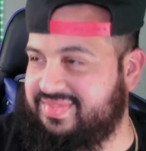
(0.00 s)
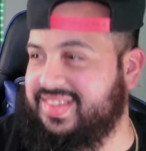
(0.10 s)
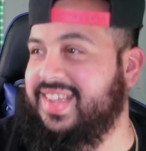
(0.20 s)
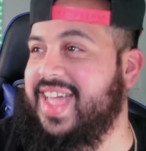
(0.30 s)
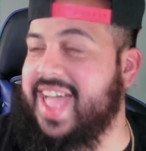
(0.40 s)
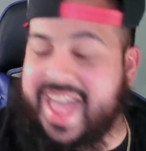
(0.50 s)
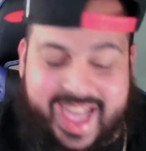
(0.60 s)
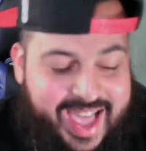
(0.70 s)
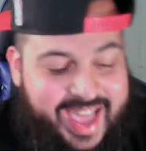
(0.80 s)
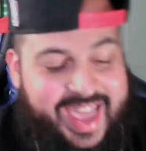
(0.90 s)
ducking all the crap.
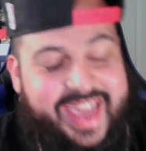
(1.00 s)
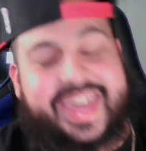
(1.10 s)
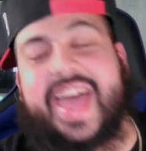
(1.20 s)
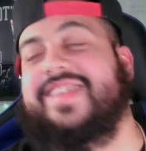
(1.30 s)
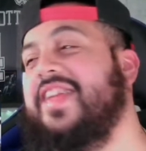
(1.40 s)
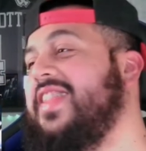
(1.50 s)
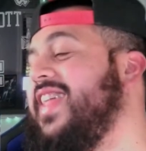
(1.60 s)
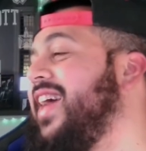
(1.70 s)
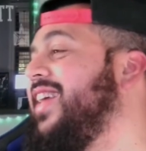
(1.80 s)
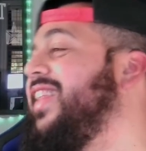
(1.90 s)
He catching suckers,
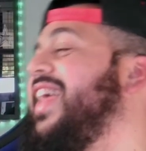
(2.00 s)
they